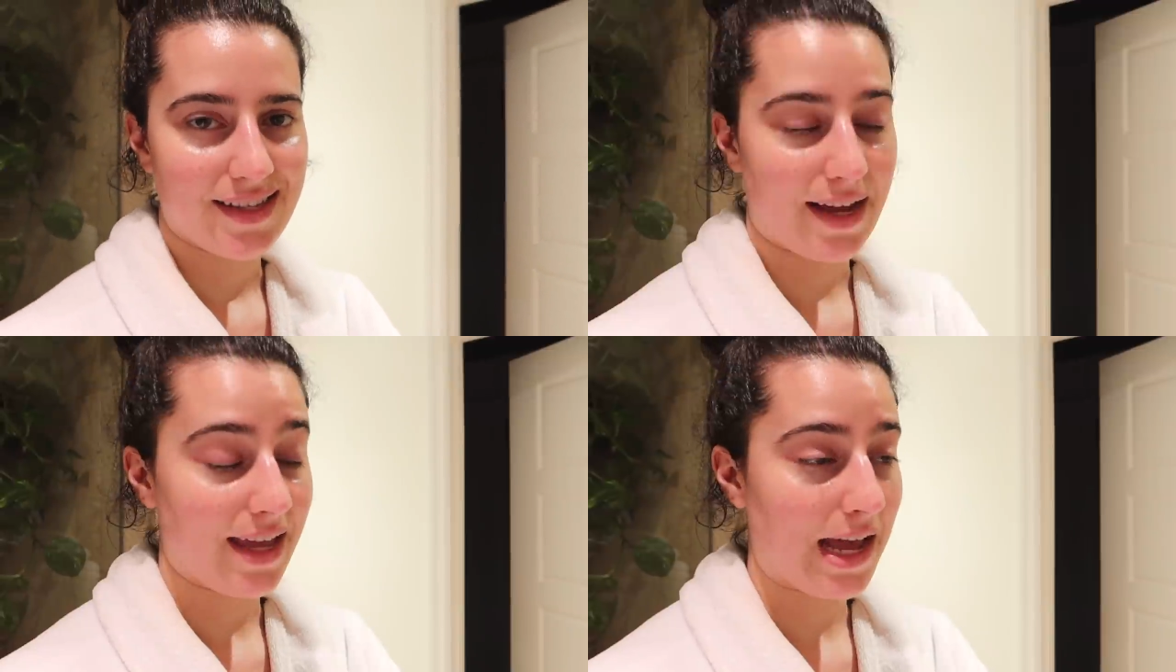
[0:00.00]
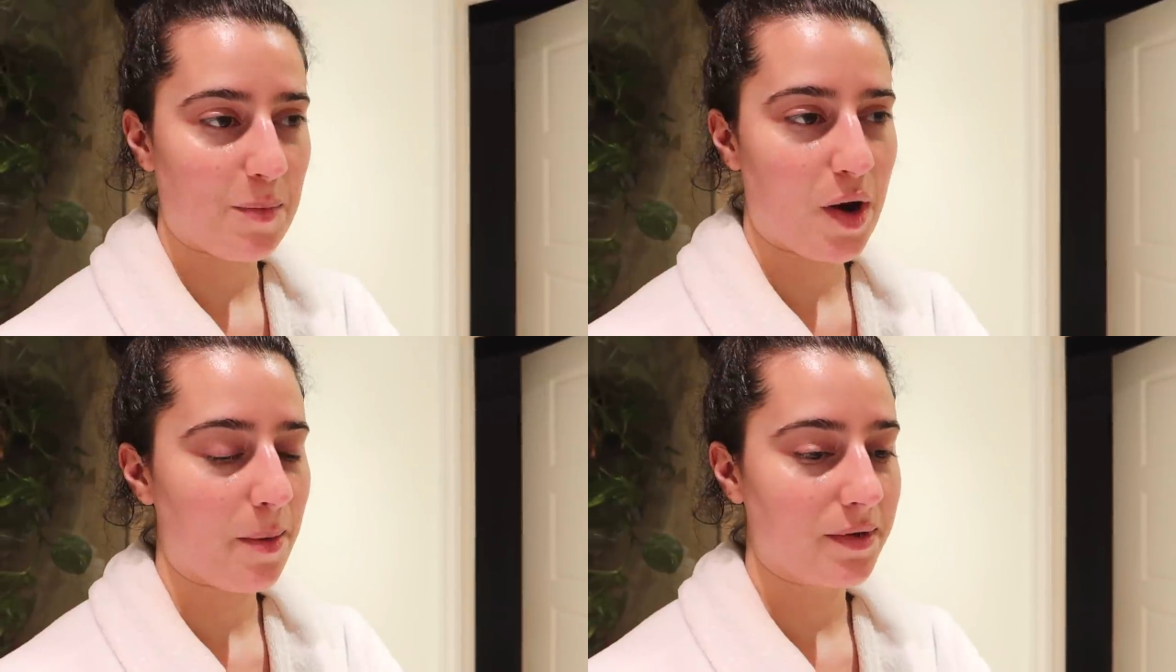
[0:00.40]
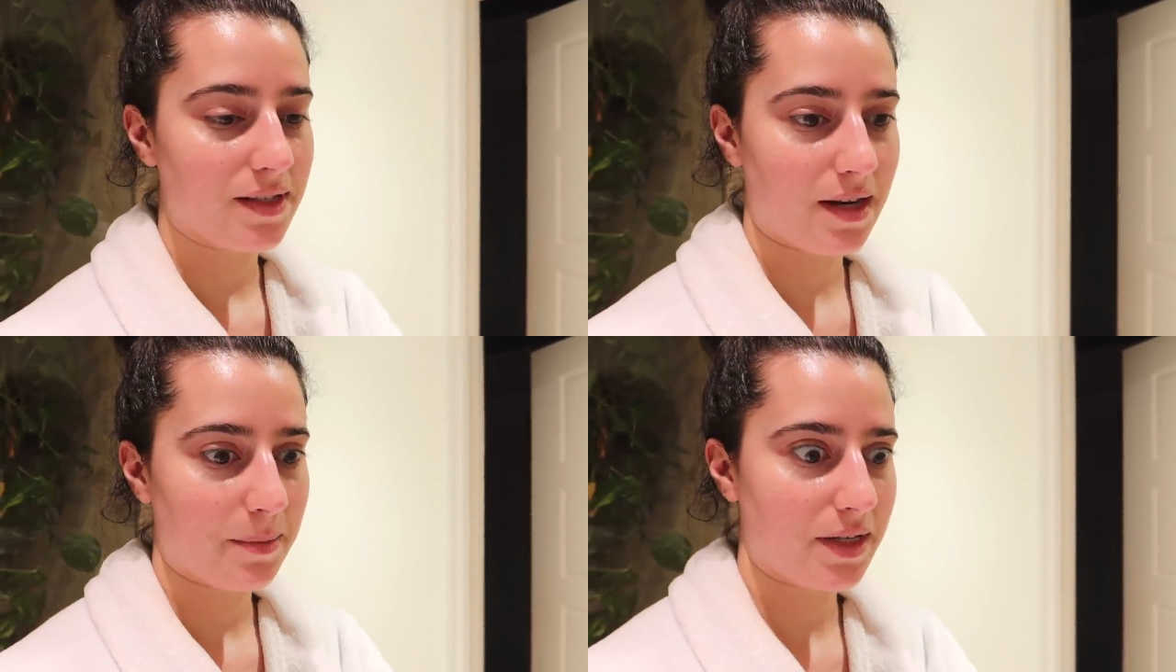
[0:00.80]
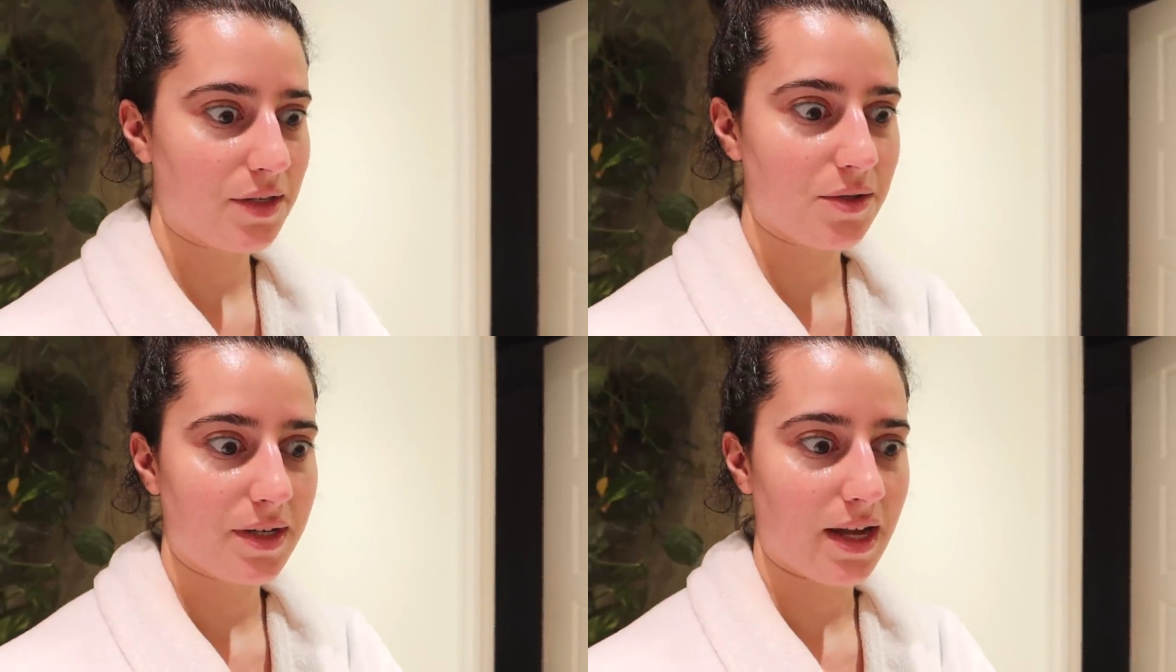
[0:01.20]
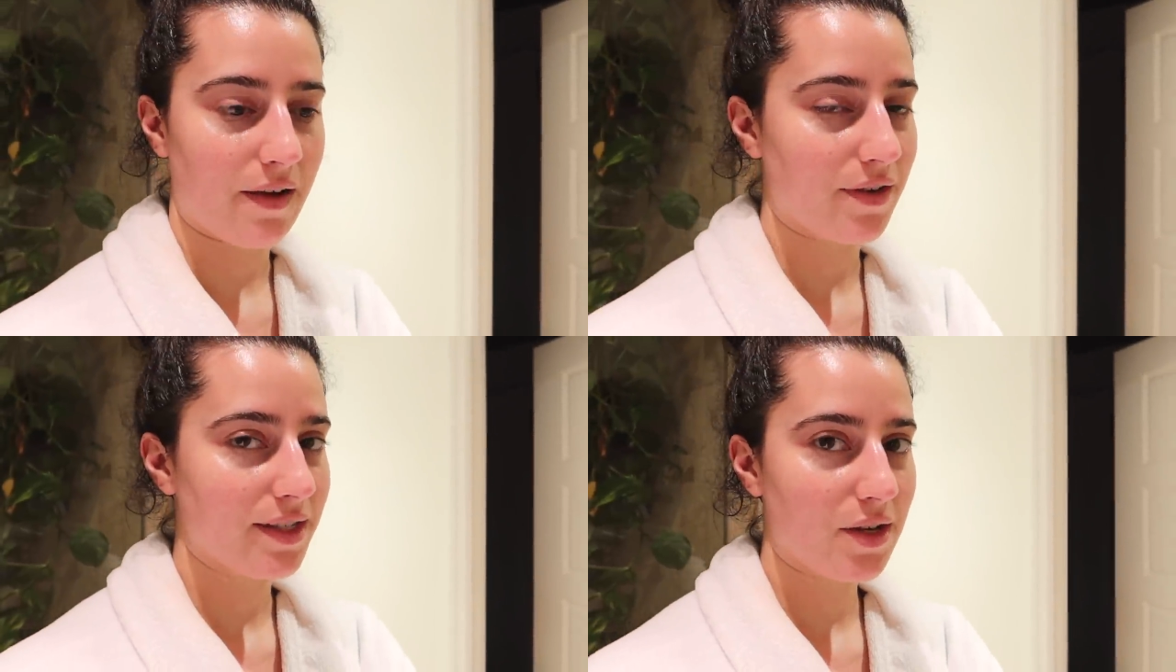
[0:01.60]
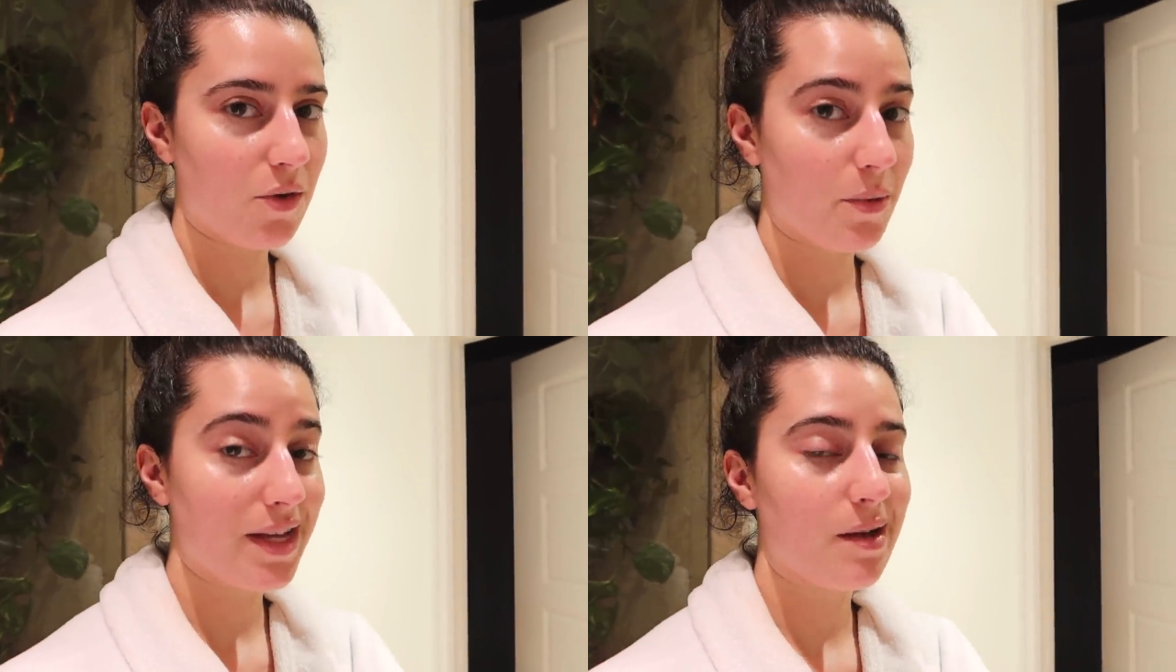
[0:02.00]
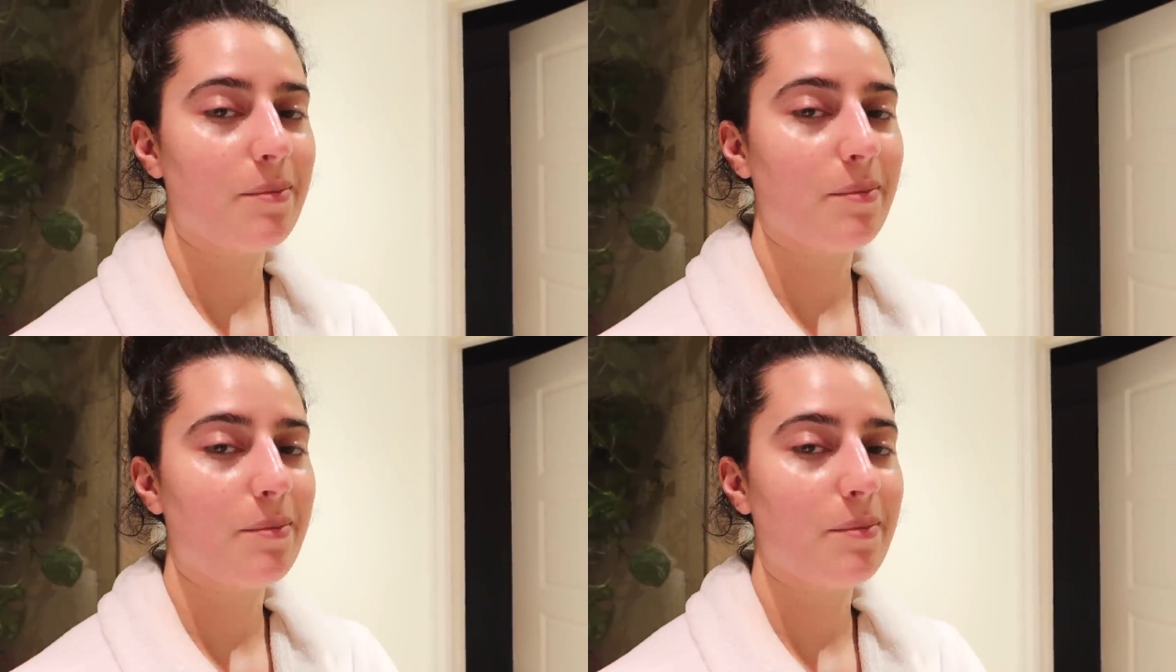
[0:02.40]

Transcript: I can't promise that I'm gonna do it every single week,